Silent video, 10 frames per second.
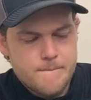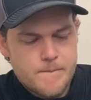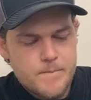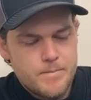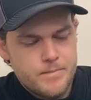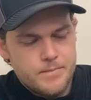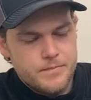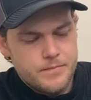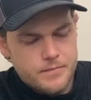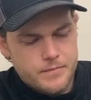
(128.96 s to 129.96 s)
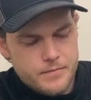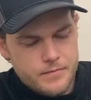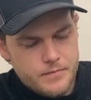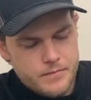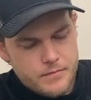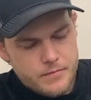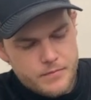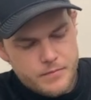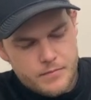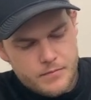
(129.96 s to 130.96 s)

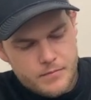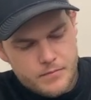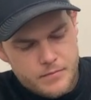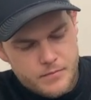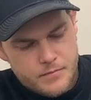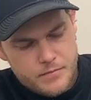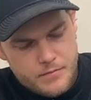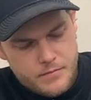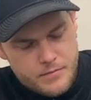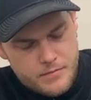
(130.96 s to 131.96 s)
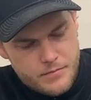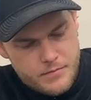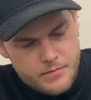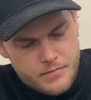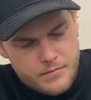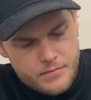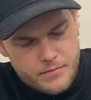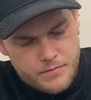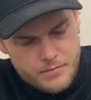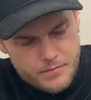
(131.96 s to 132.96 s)

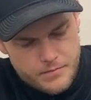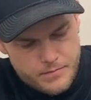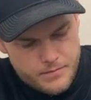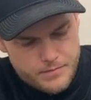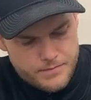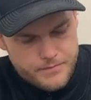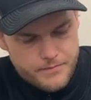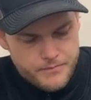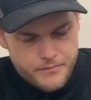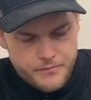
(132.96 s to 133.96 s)
(silence)